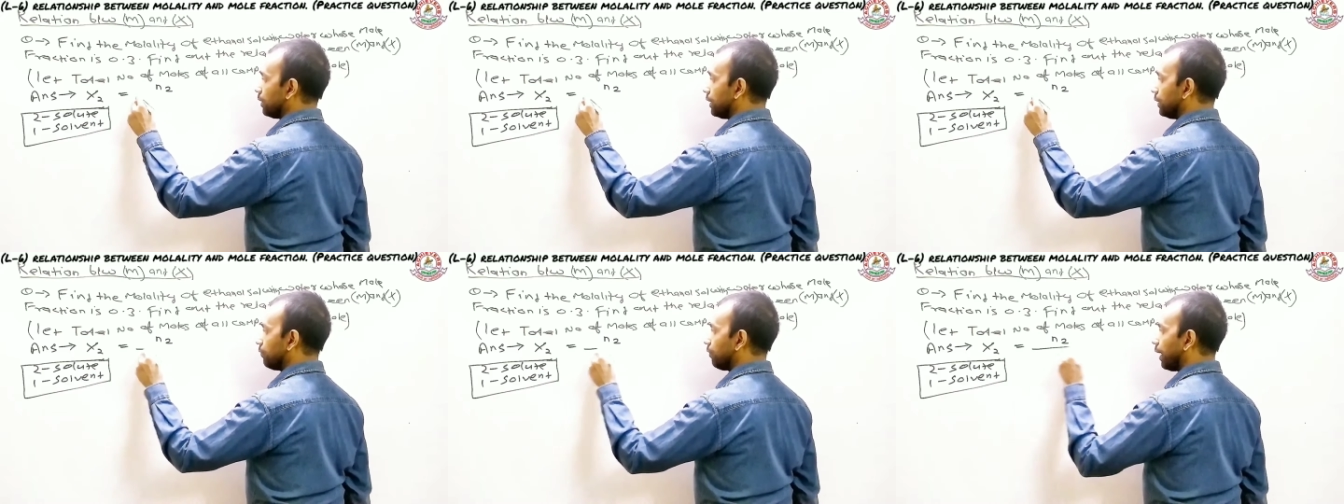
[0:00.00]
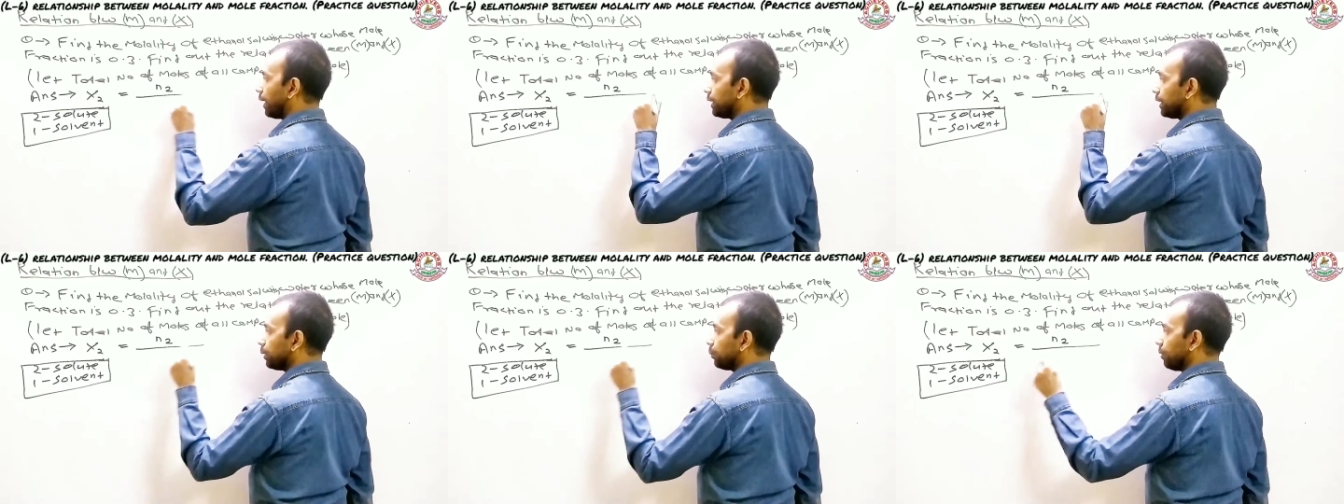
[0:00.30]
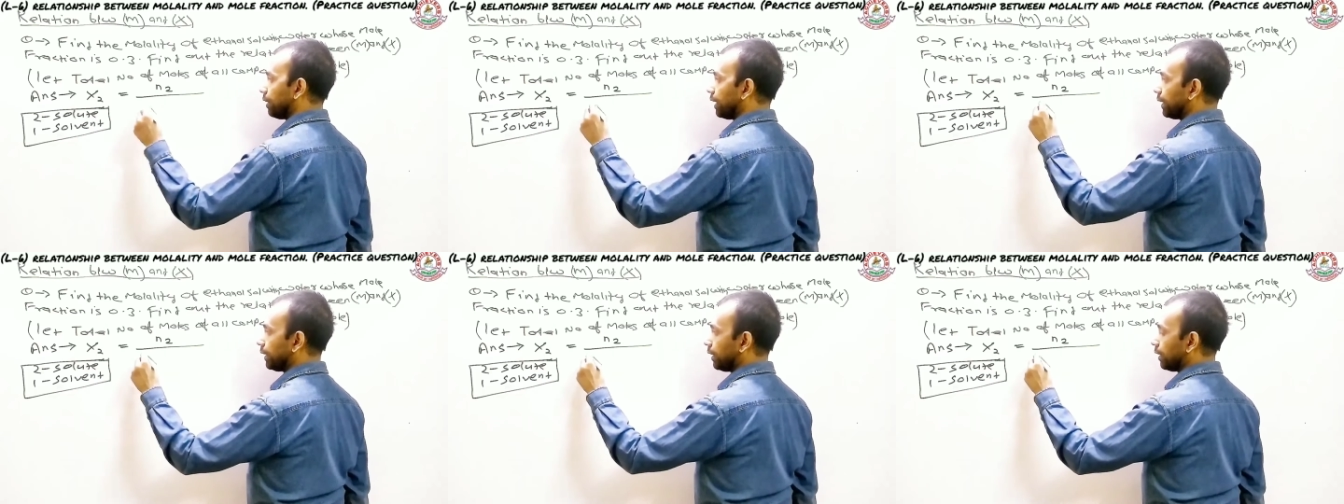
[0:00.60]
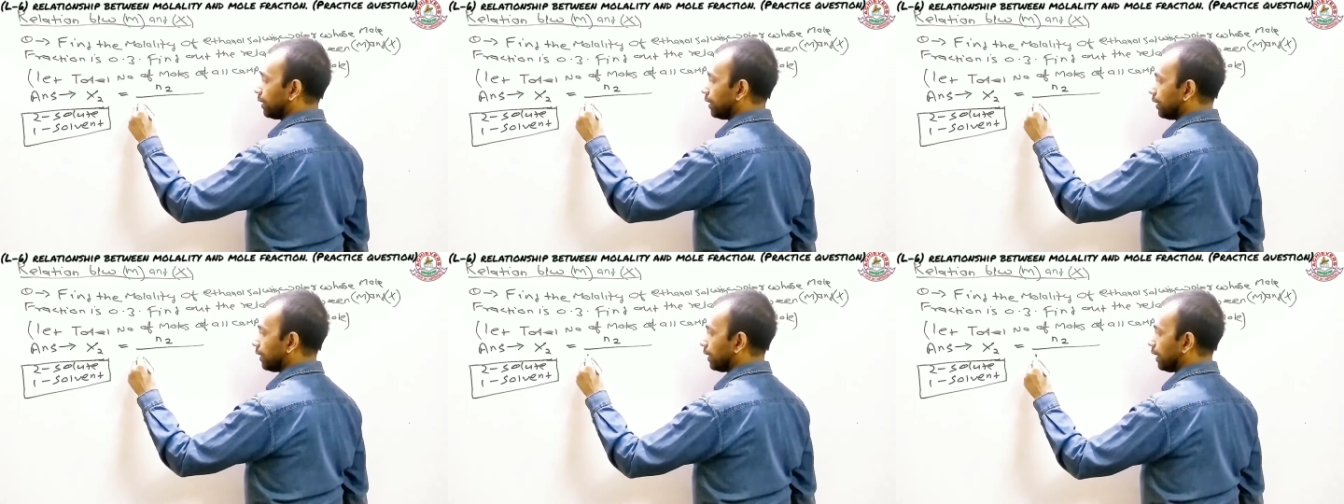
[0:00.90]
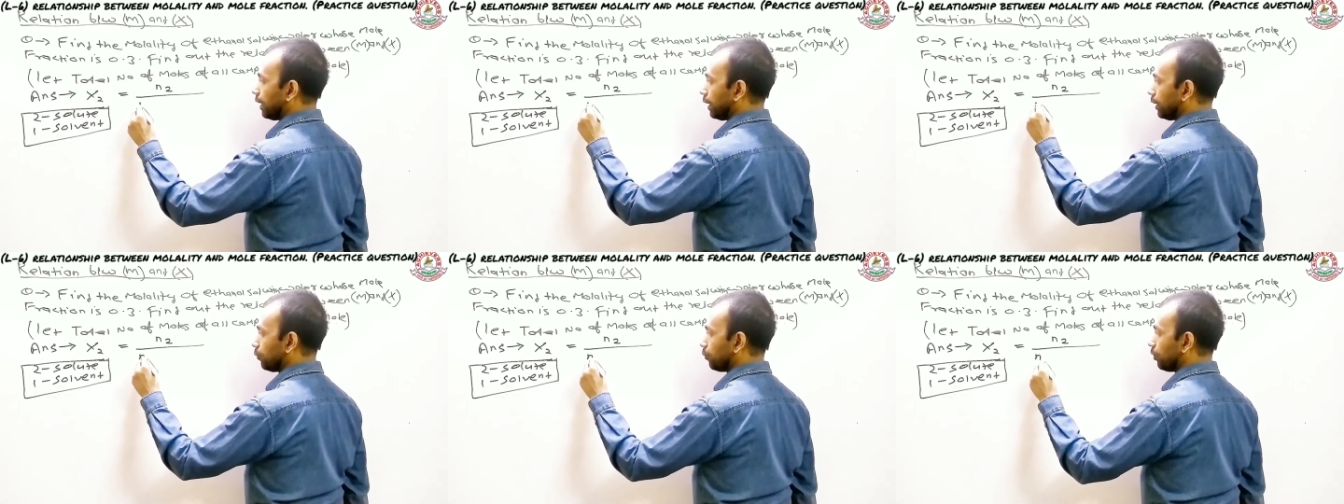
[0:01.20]
divided by
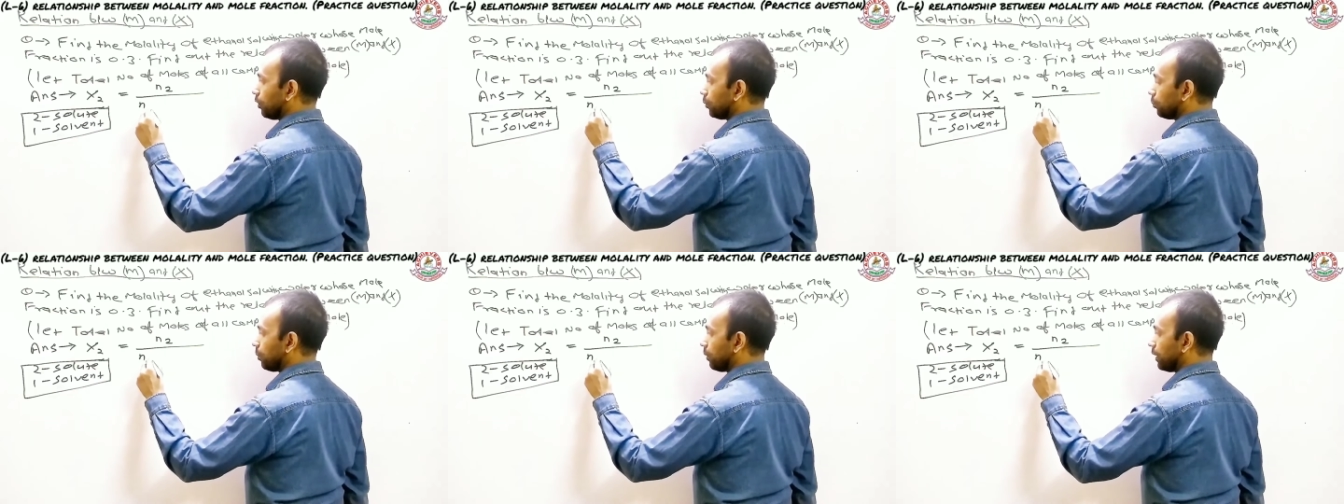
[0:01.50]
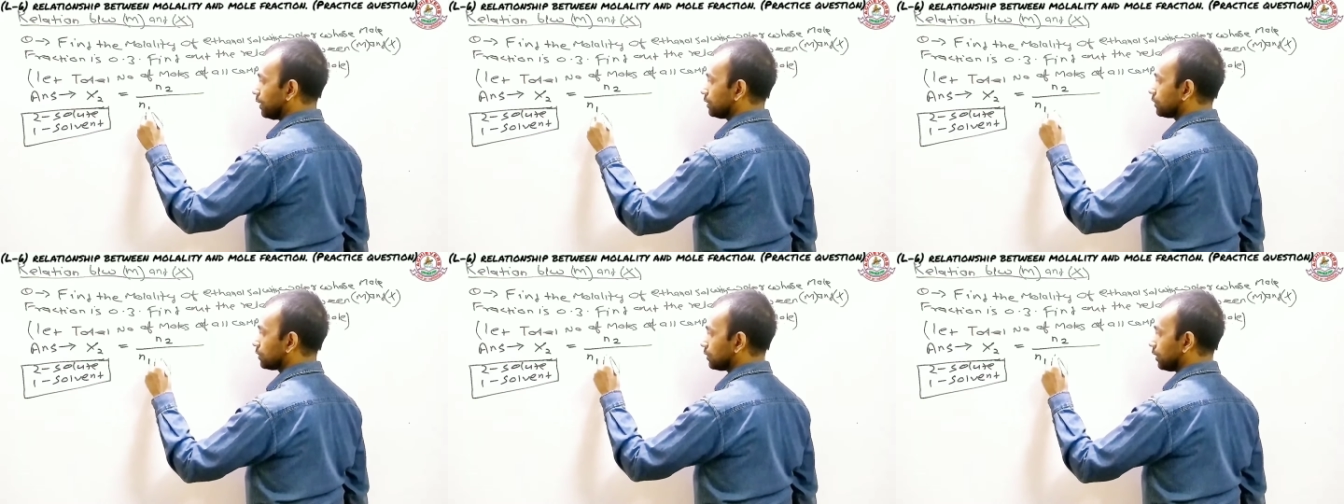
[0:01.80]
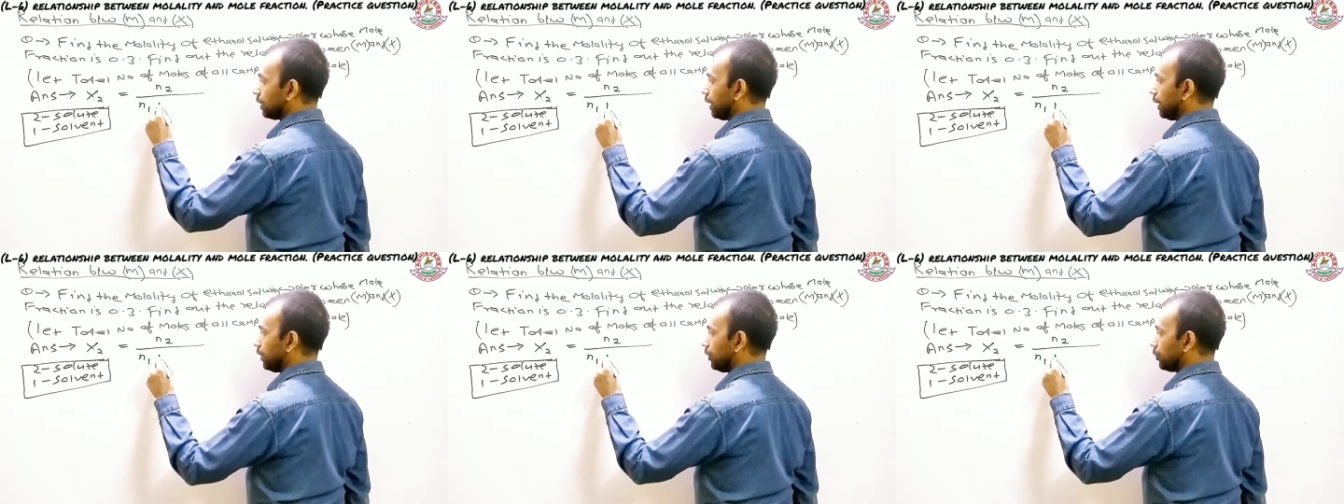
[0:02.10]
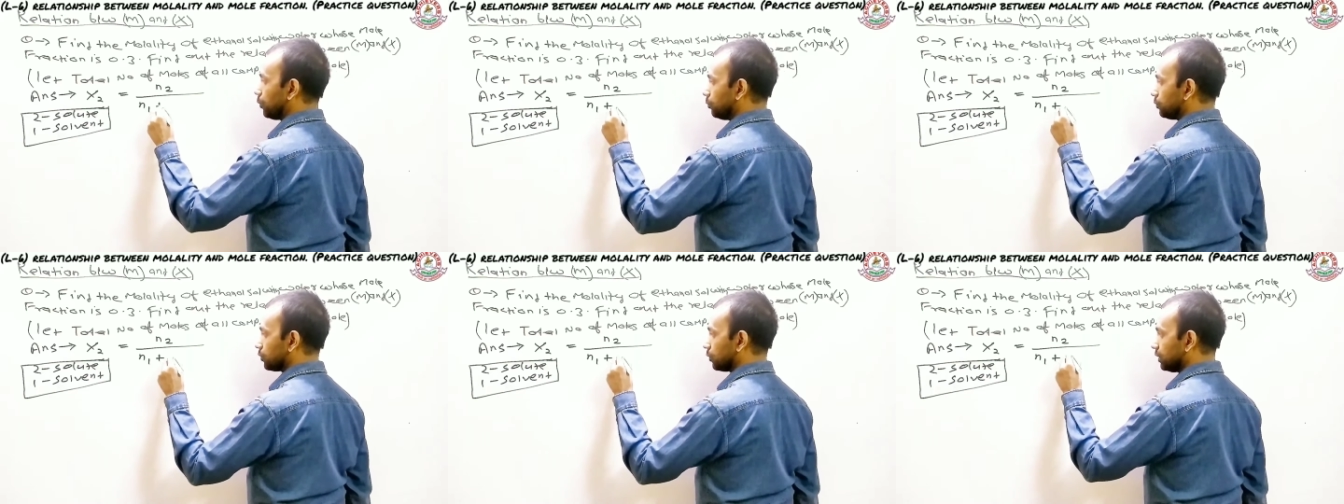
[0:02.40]
n1 plus n2.